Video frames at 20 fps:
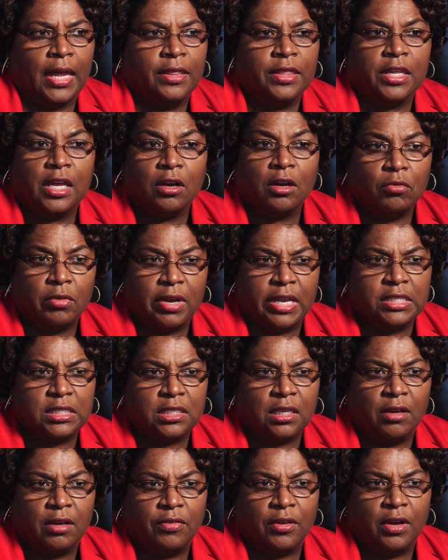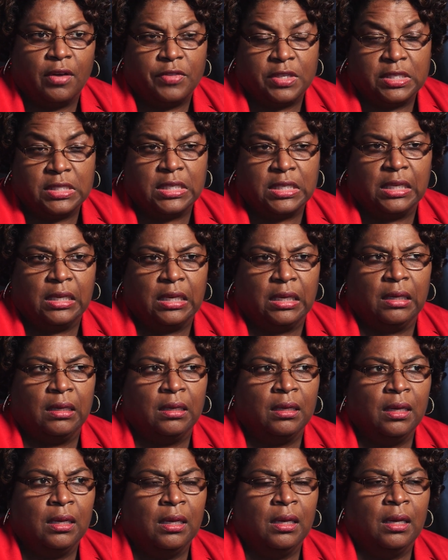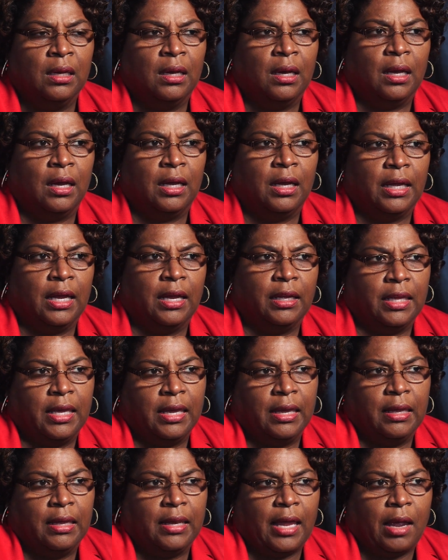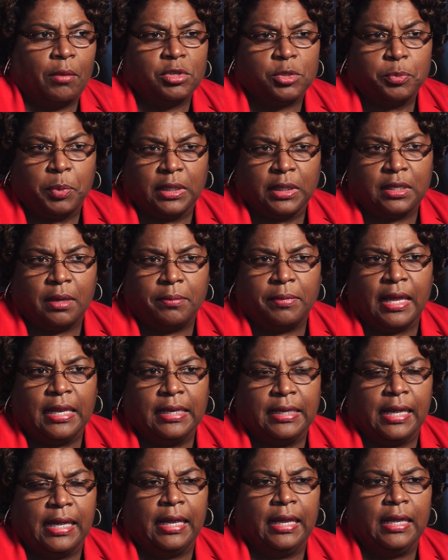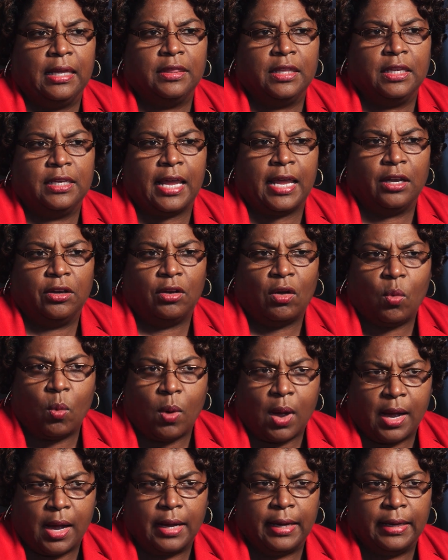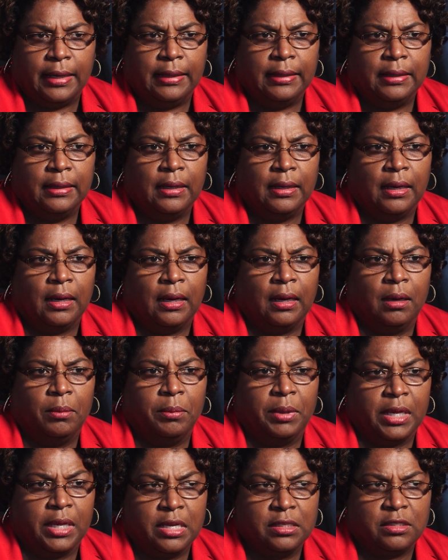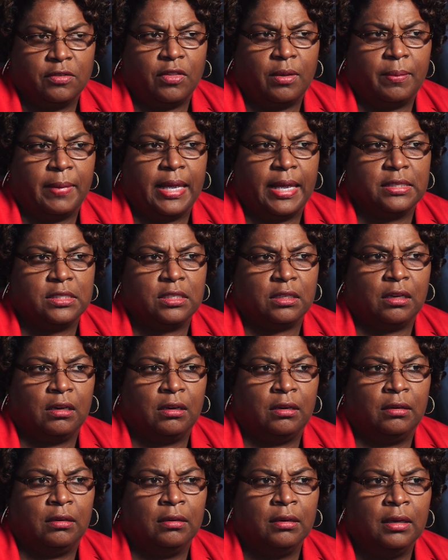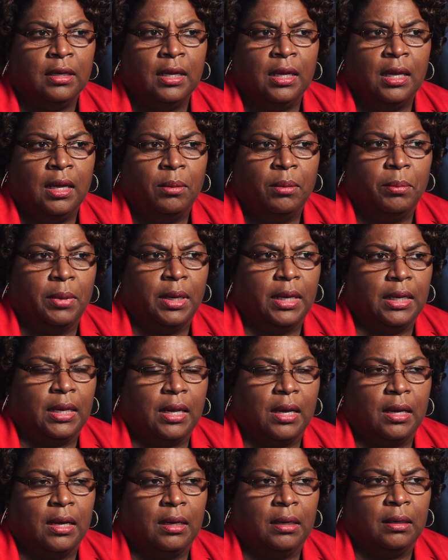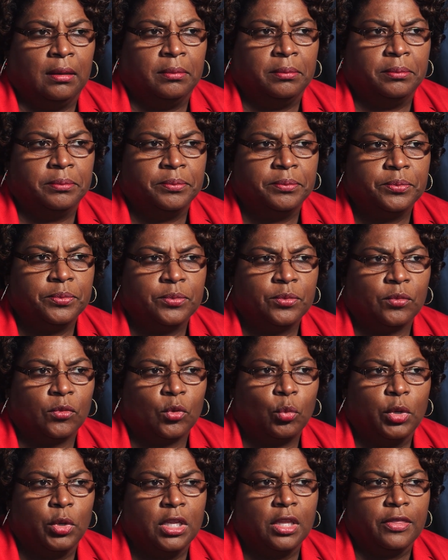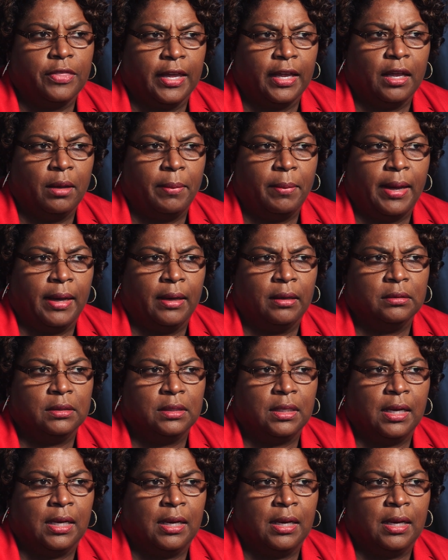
the unrest of the city. Again, I was picked up that day and did not know why, because of the massacre. But when you think about